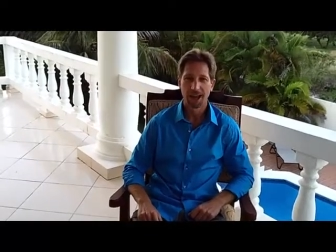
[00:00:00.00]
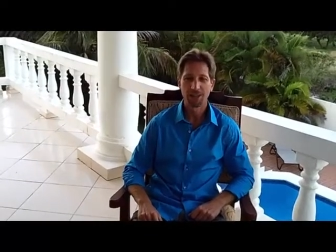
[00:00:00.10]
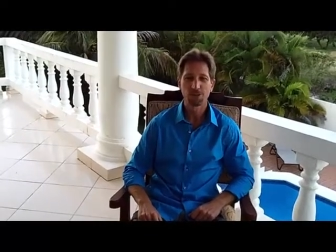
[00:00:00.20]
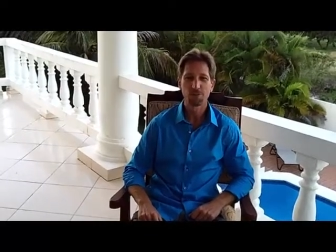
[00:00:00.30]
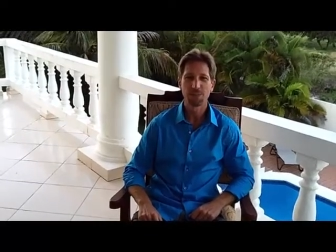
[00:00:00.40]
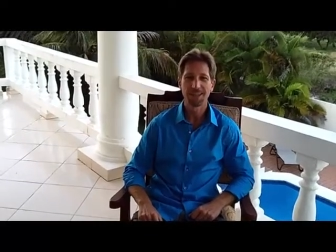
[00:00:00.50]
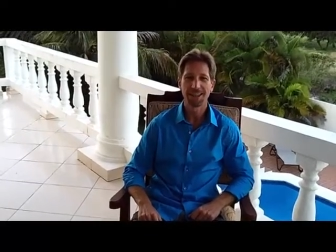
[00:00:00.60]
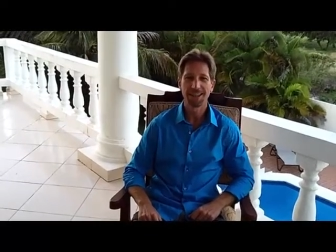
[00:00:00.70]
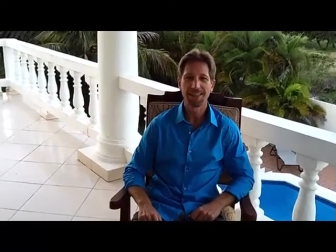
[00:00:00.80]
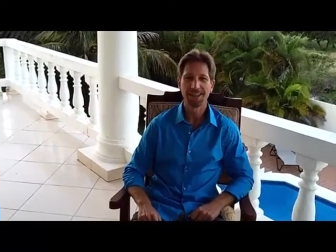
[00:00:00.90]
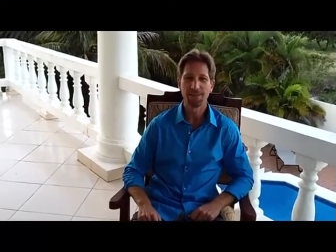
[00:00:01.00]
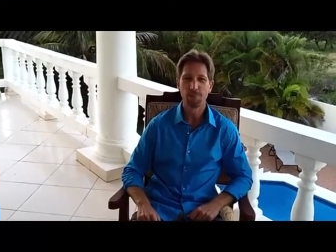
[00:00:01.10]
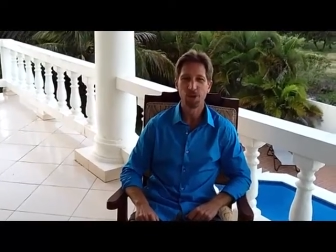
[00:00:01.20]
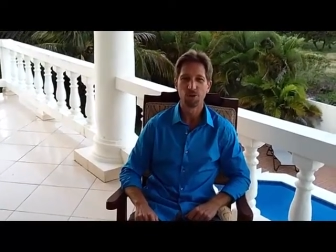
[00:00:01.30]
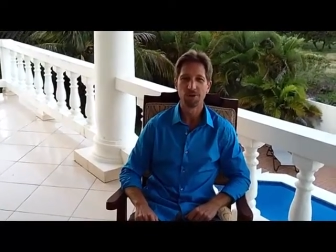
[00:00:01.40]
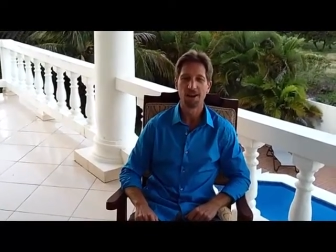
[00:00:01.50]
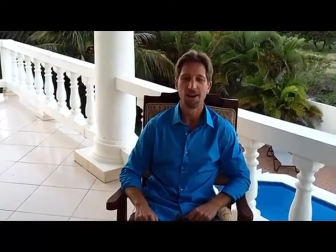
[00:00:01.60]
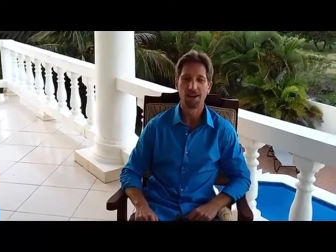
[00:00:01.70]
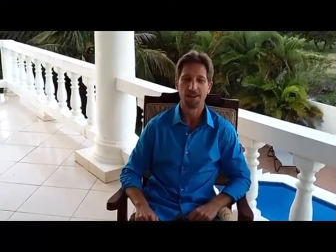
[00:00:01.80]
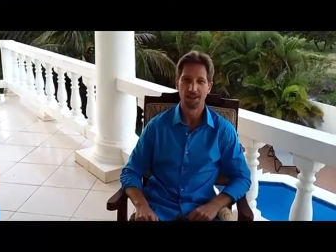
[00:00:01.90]
I used to be the most
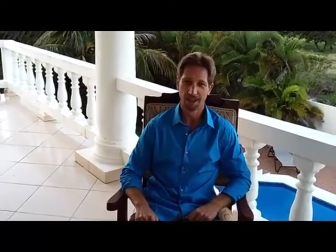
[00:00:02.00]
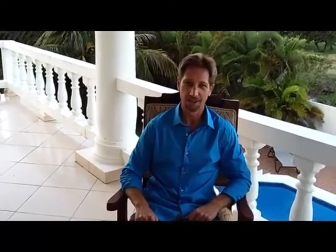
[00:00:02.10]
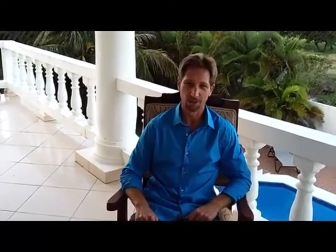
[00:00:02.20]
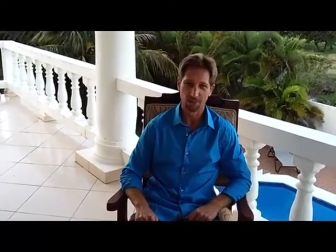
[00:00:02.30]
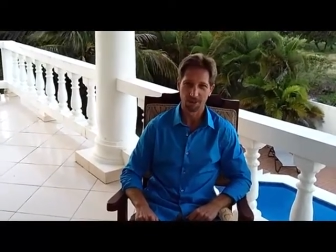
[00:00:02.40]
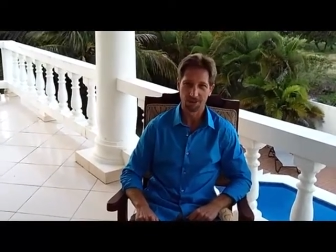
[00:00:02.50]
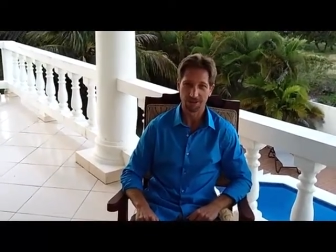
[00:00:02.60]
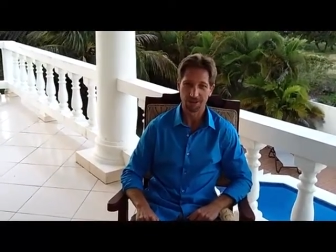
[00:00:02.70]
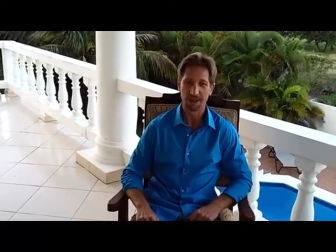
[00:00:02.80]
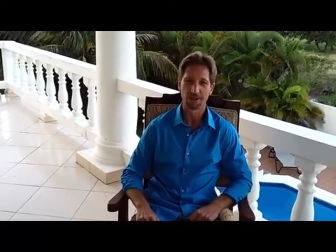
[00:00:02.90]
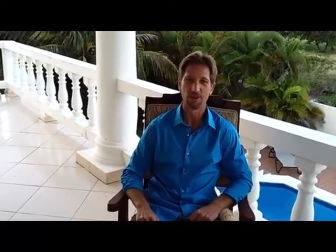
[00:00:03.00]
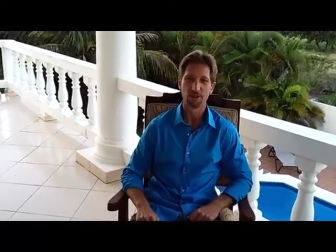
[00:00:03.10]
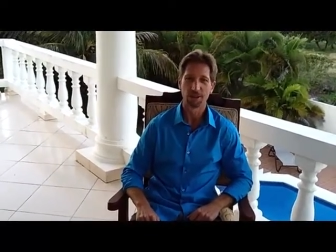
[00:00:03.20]
unlucky person that I knew.